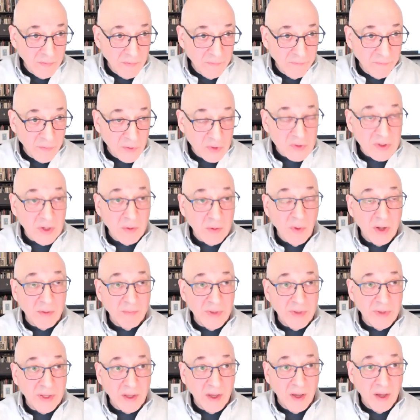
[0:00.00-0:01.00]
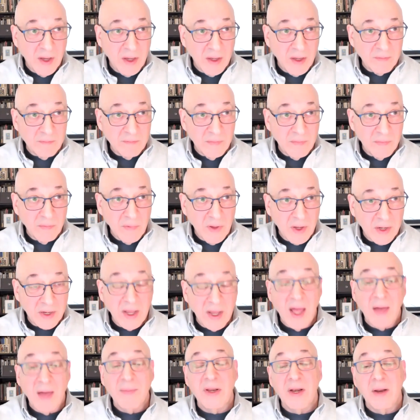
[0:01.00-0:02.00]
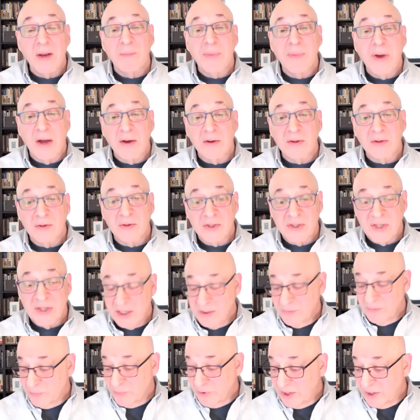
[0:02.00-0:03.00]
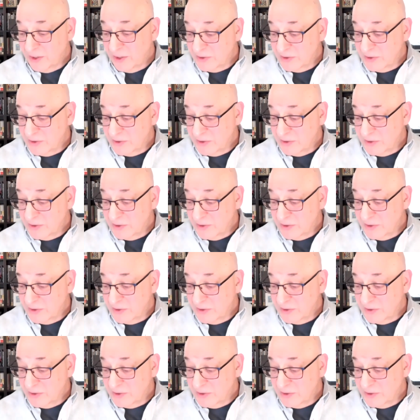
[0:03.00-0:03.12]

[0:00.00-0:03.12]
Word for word: first, I want to make um, a comment about your second brain.